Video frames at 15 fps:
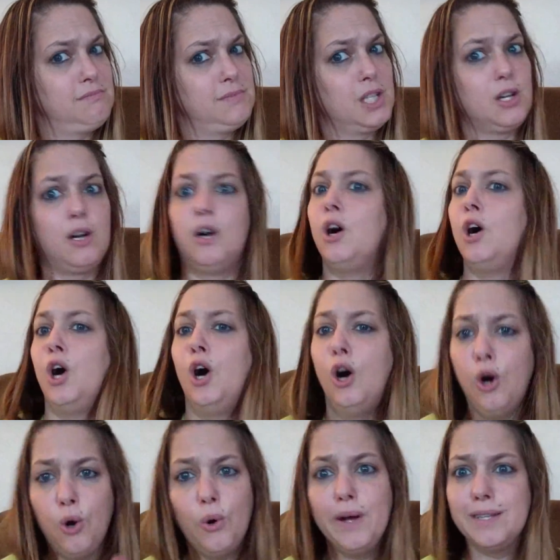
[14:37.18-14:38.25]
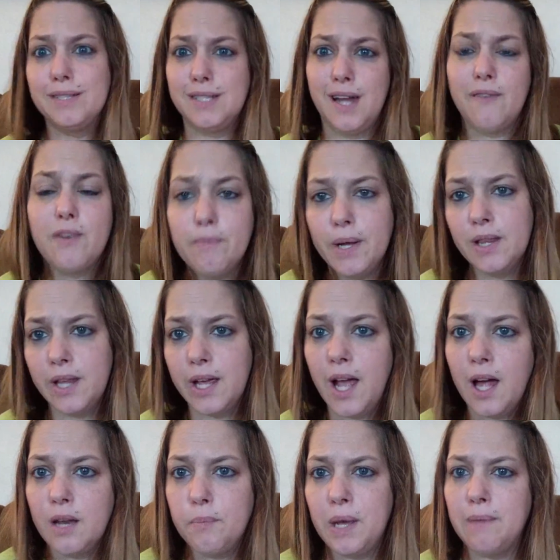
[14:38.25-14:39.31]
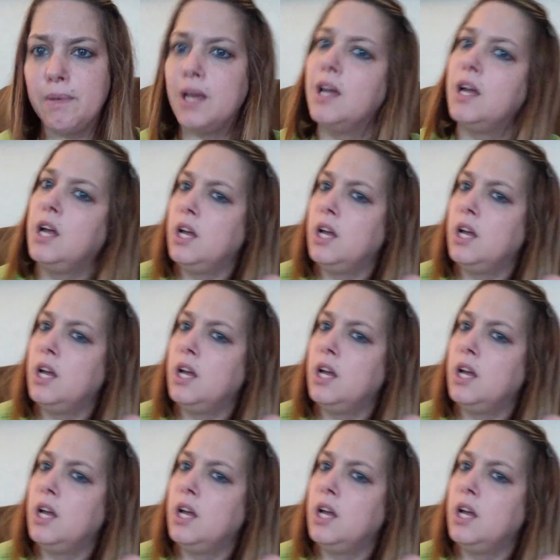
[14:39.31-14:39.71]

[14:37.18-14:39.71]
Girl, who has never been late on a payment?